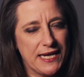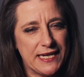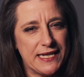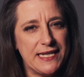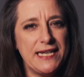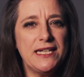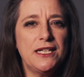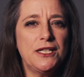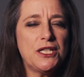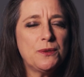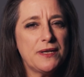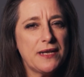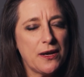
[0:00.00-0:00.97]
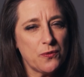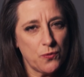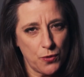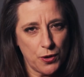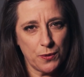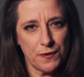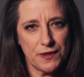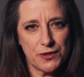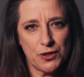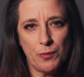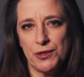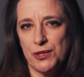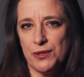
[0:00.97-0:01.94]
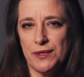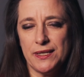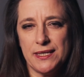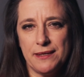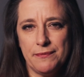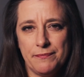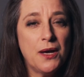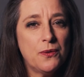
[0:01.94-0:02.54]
lean into it, and work with this opportunity.